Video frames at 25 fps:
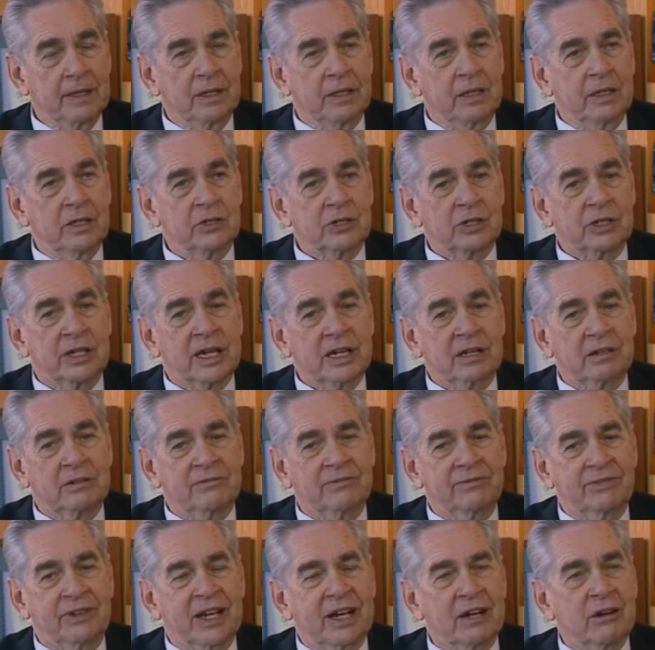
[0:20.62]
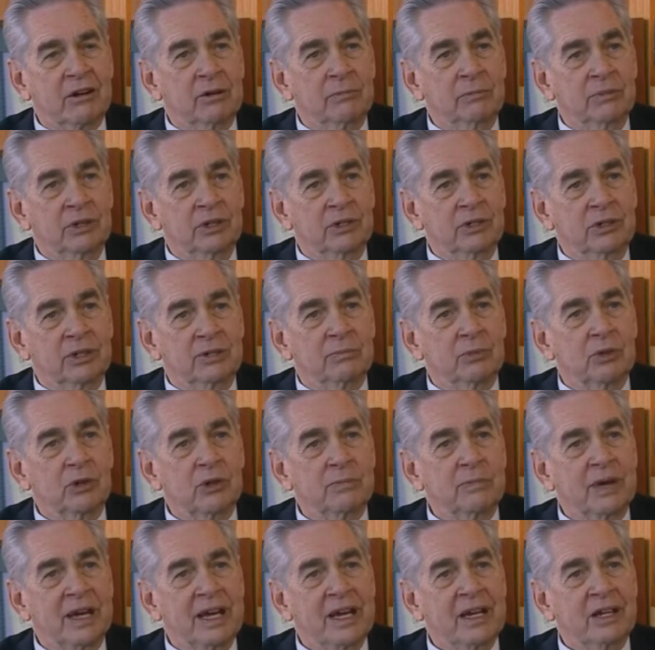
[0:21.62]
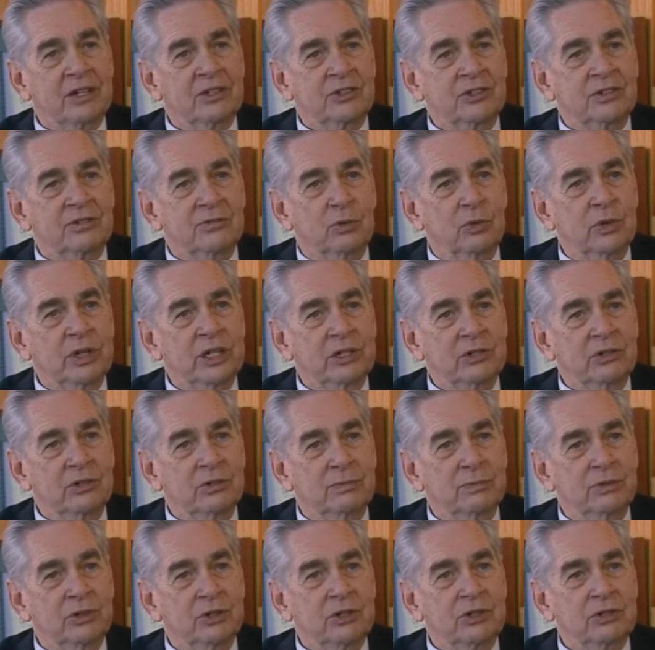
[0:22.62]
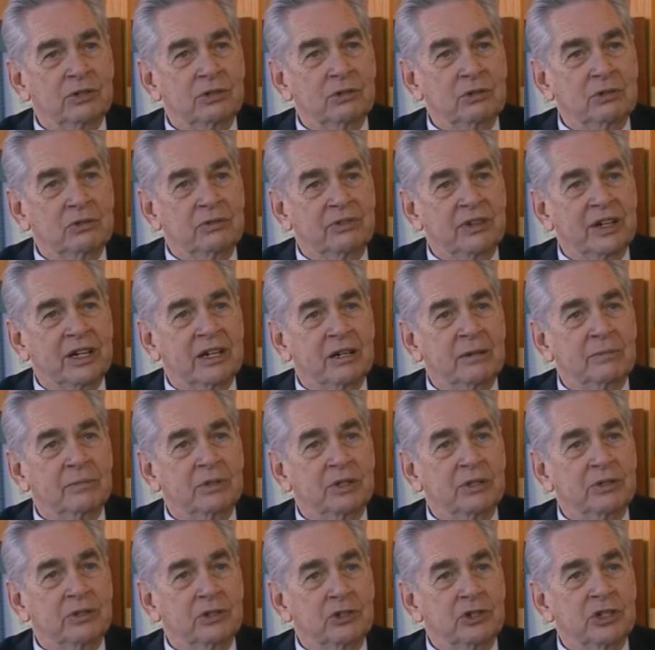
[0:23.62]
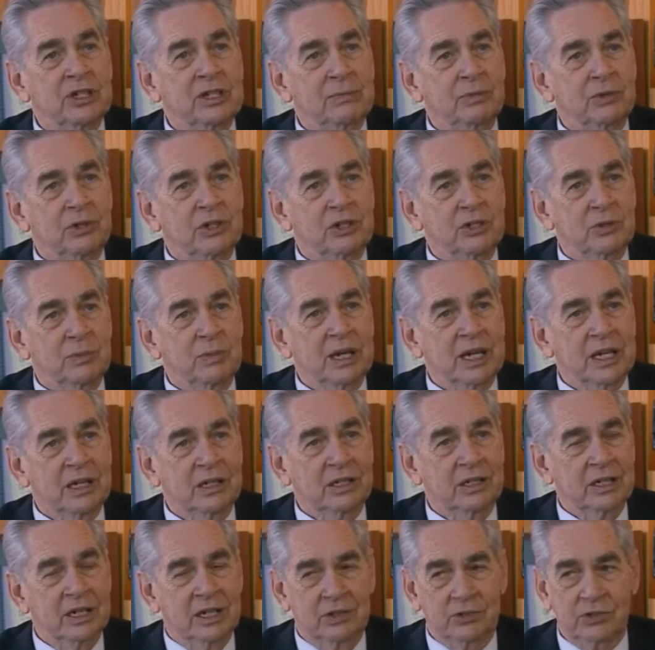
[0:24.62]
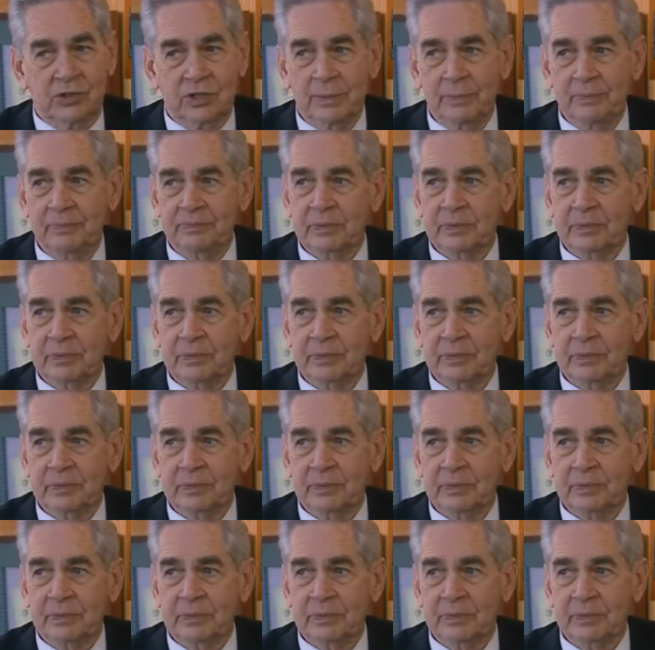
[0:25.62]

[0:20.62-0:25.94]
It's like a flour mill. The more bags of wheat you push through the flour mill, the cheaper each bag gets.